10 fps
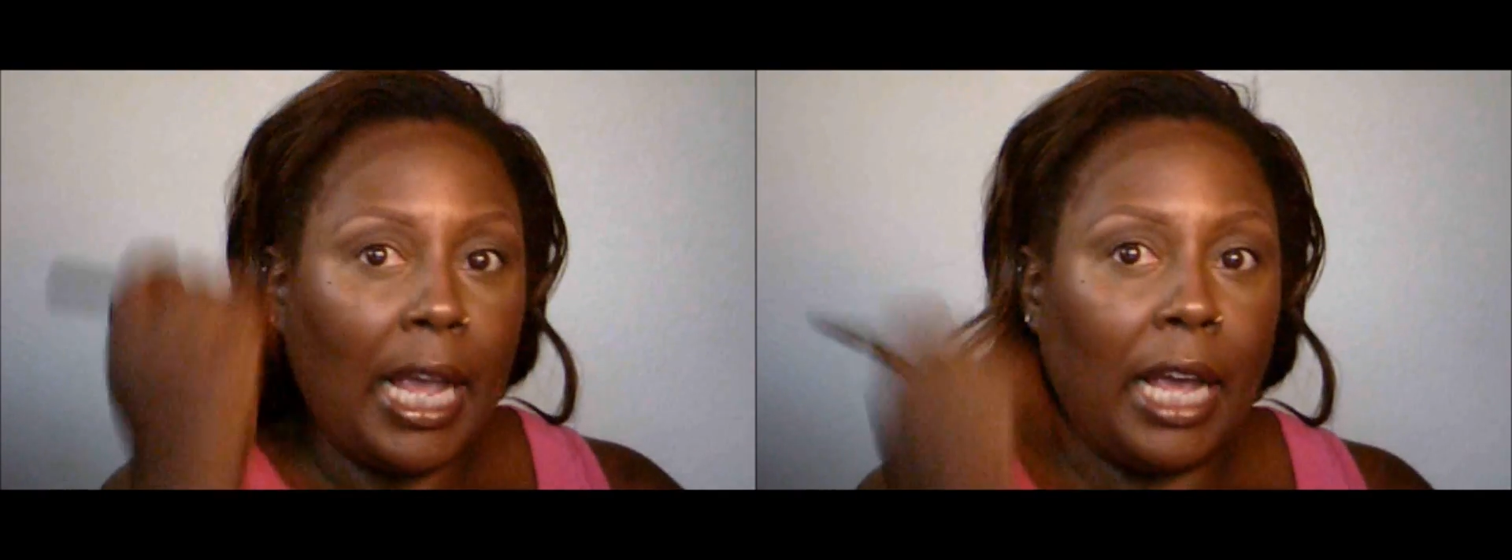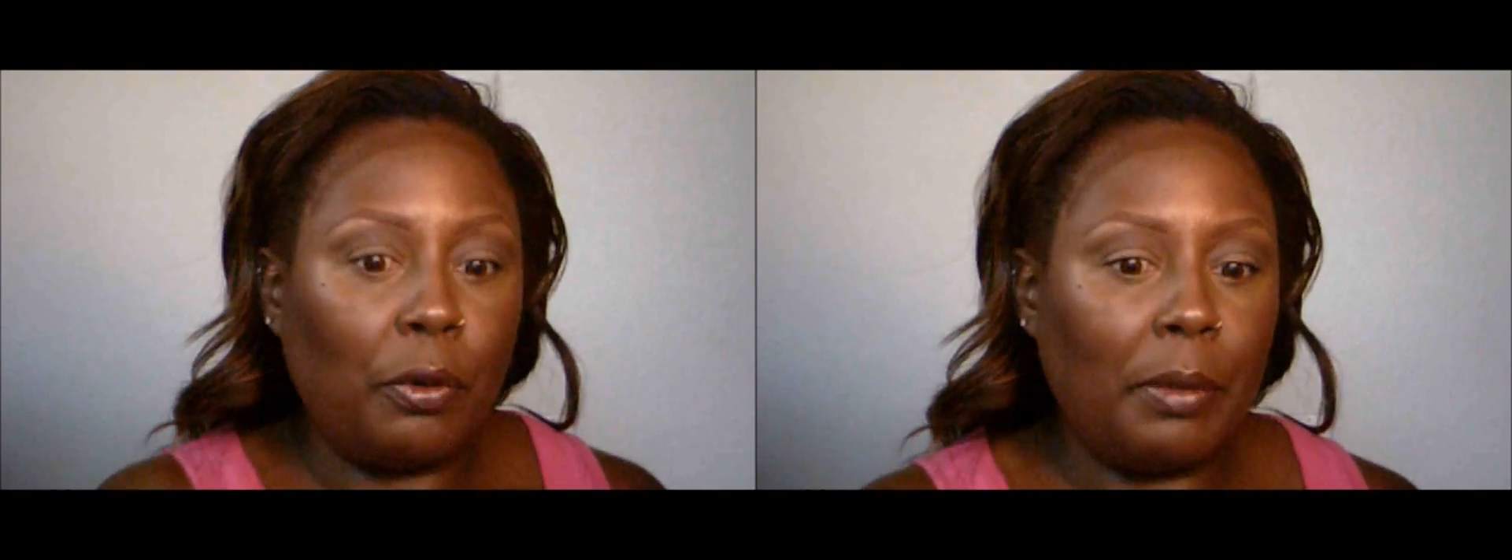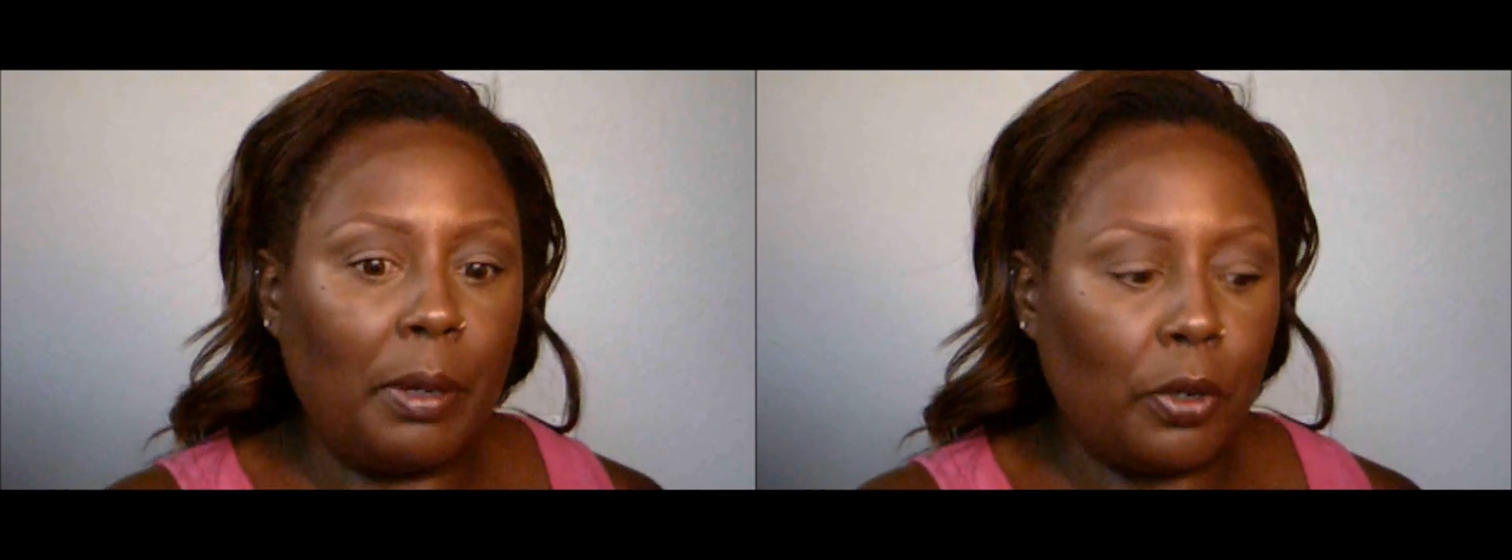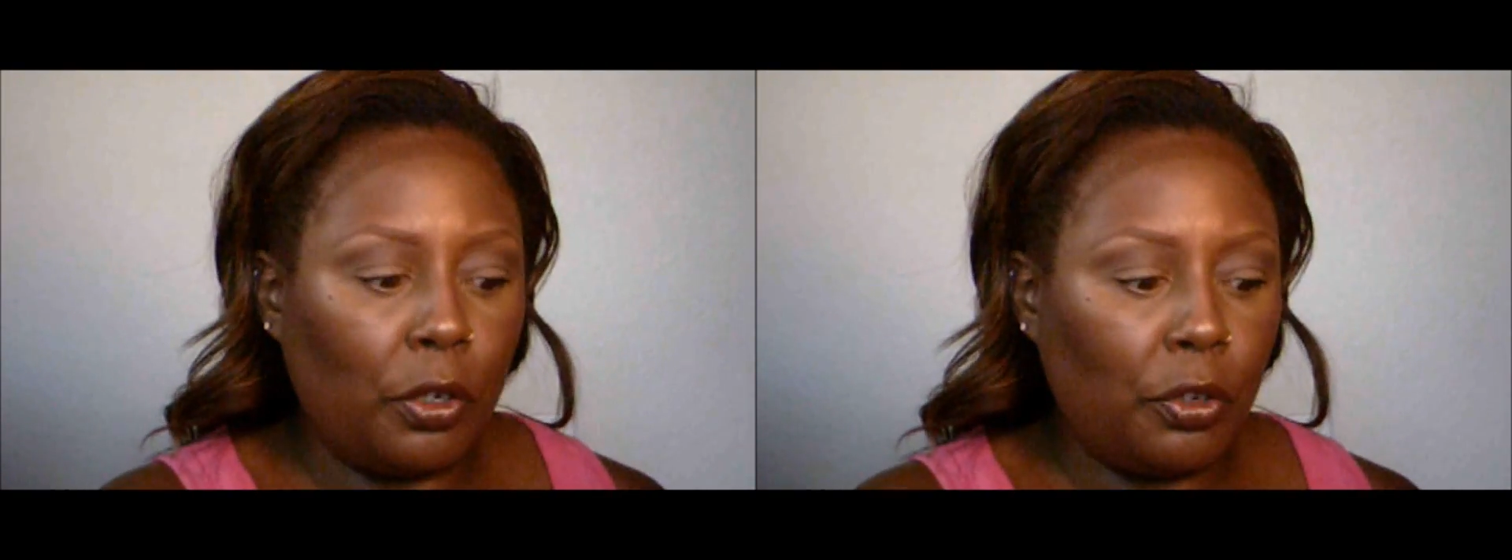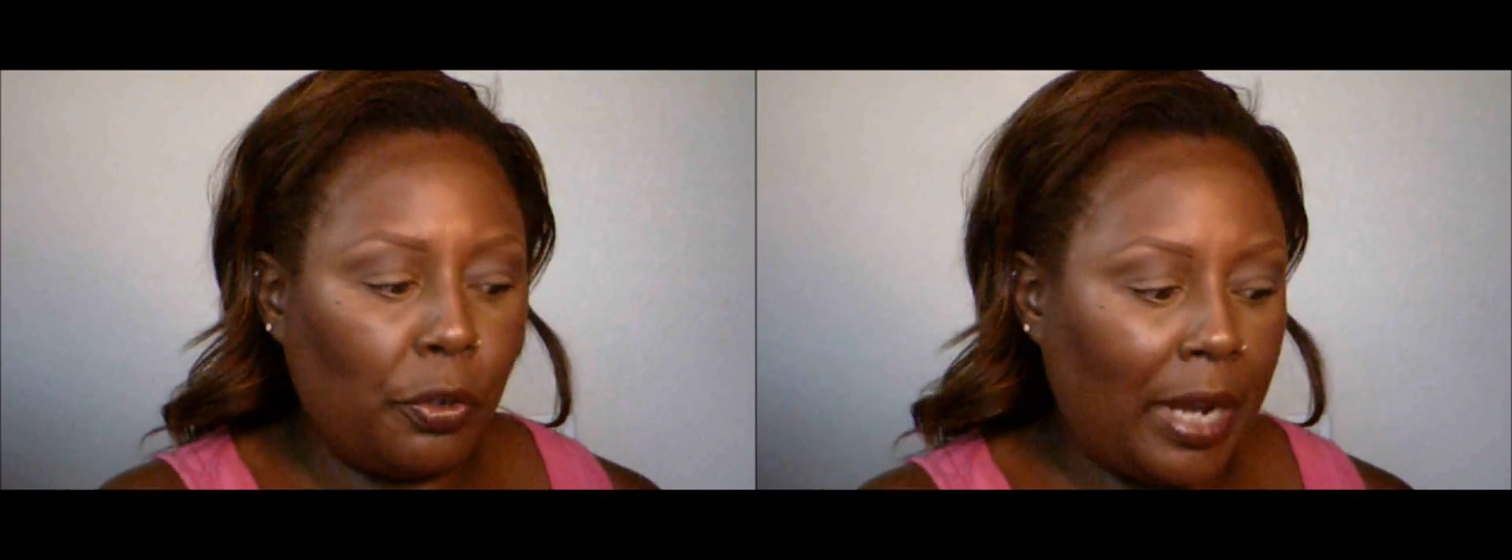And remember,
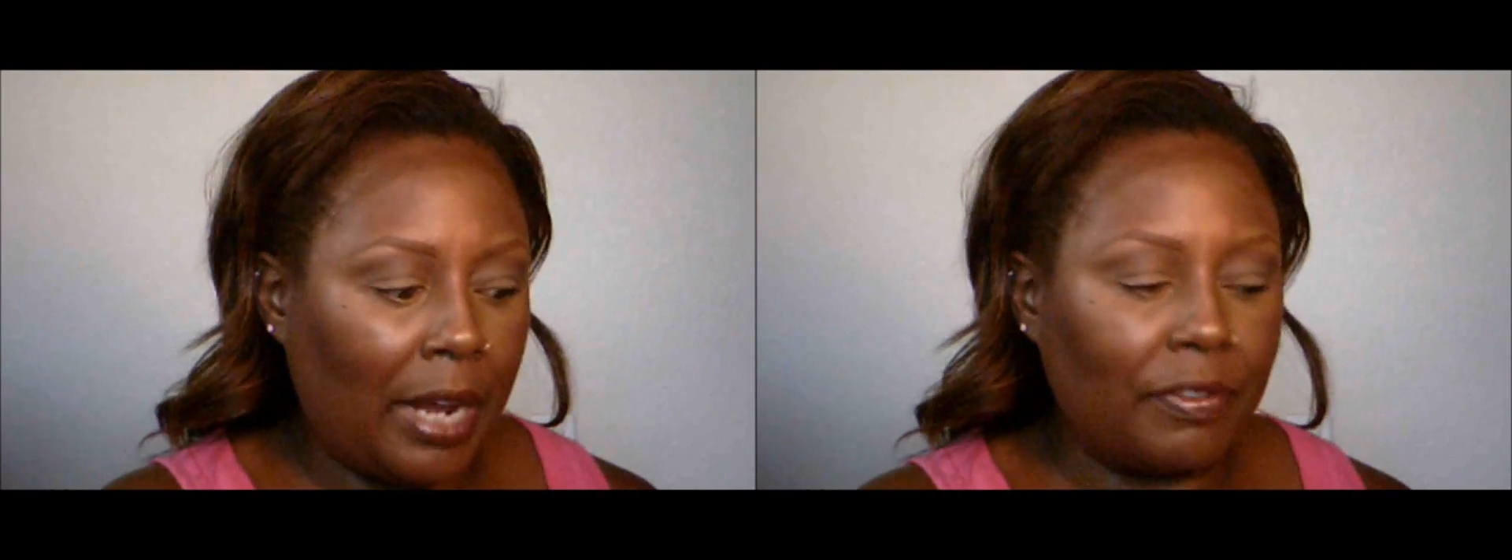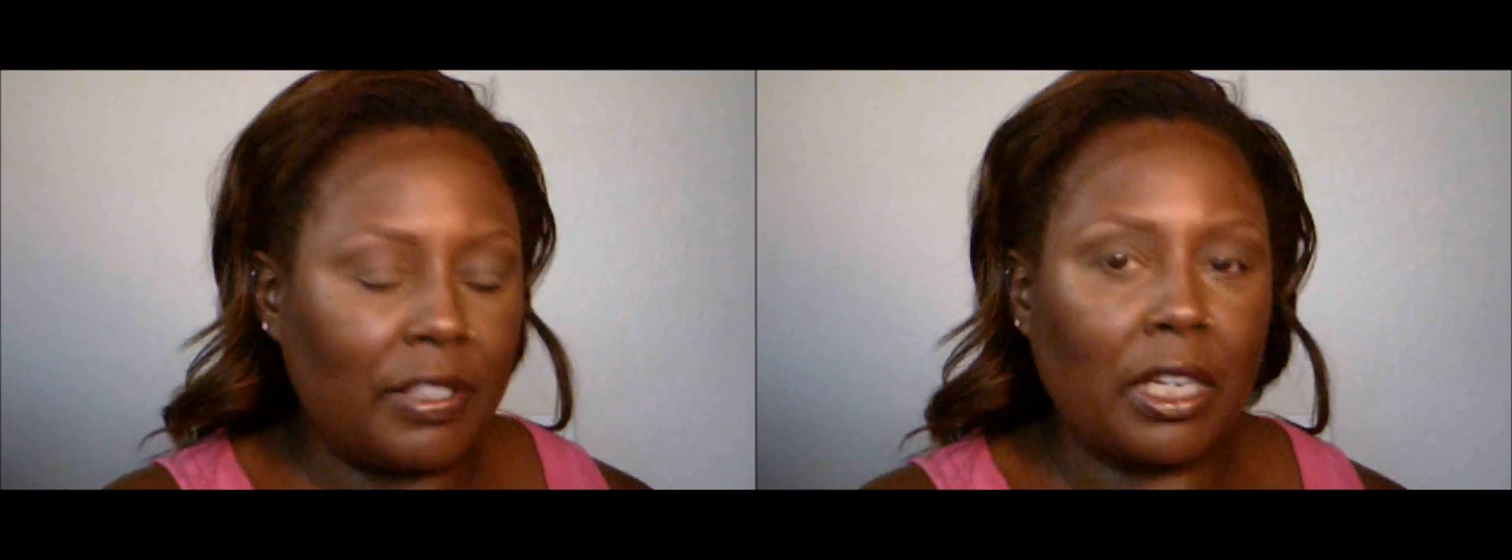you don't have to